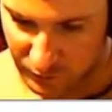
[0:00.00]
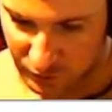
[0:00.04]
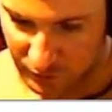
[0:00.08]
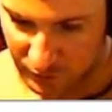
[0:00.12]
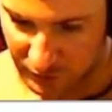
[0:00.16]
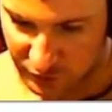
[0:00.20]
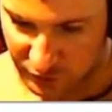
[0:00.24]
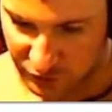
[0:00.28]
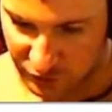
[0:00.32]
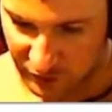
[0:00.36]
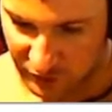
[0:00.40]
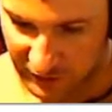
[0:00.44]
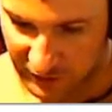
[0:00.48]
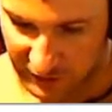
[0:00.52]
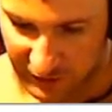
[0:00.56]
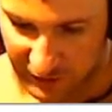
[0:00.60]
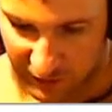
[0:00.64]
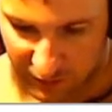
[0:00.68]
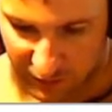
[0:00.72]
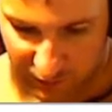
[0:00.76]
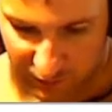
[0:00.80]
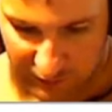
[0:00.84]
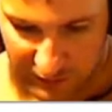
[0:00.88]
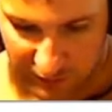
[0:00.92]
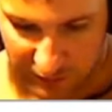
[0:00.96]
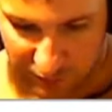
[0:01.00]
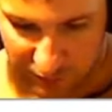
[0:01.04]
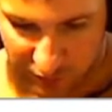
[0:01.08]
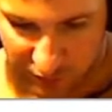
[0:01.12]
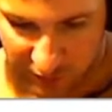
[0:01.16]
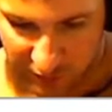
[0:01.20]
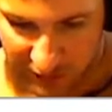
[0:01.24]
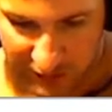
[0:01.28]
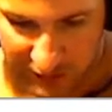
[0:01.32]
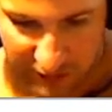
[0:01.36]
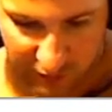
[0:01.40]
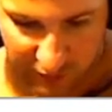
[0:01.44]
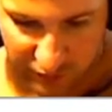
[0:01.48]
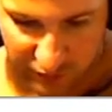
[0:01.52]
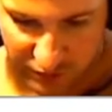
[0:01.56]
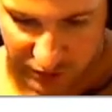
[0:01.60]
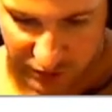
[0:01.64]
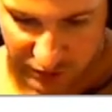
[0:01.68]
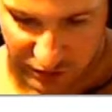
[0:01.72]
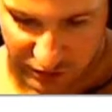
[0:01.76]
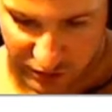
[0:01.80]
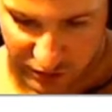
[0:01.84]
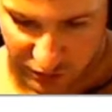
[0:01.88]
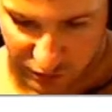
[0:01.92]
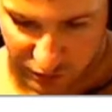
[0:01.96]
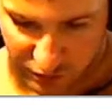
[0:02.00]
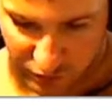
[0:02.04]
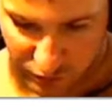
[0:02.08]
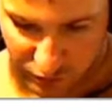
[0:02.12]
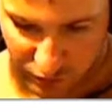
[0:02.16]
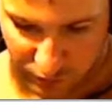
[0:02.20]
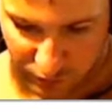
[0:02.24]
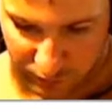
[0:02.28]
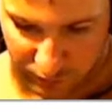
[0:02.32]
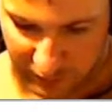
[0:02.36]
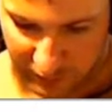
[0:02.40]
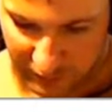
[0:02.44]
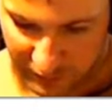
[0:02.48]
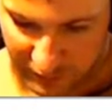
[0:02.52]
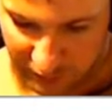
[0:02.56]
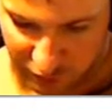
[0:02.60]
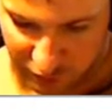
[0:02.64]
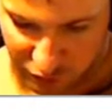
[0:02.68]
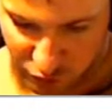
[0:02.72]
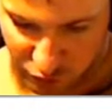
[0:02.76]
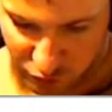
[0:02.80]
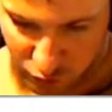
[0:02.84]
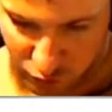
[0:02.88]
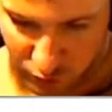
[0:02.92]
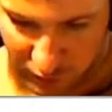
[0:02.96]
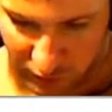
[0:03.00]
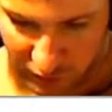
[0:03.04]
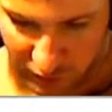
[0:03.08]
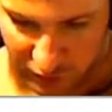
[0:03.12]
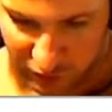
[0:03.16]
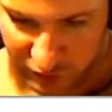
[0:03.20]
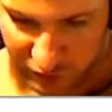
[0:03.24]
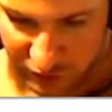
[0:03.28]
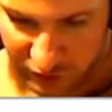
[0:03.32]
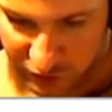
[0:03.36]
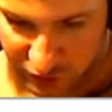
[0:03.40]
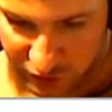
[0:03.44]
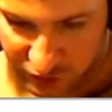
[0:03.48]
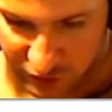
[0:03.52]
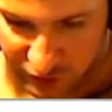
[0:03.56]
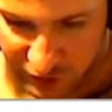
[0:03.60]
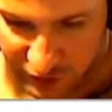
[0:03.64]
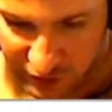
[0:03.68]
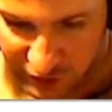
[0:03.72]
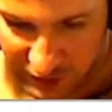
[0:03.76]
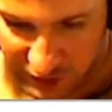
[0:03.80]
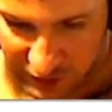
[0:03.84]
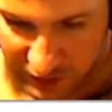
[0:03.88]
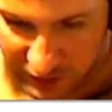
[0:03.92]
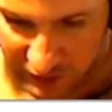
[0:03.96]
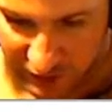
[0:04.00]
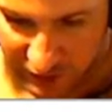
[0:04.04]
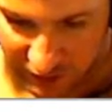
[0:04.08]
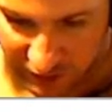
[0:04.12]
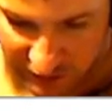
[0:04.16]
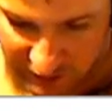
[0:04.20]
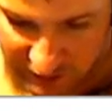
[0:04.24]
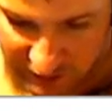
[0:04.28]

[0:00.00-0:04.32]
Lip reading: We're going to try and counter what they bring out. So, bringing out 2 water creatures. Get a